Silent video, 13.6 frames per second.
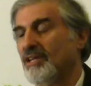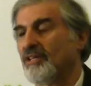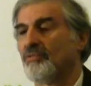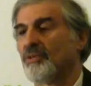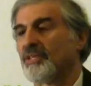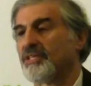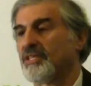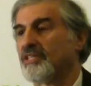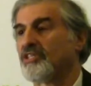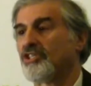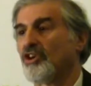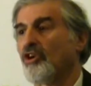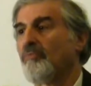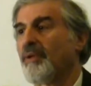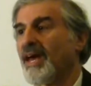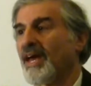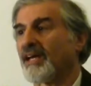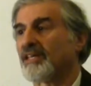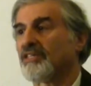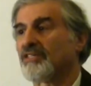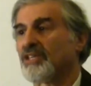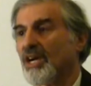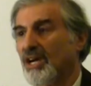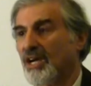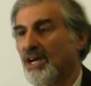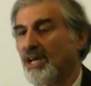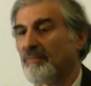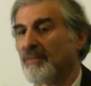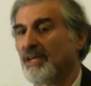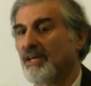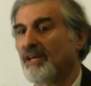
you will see so back in time,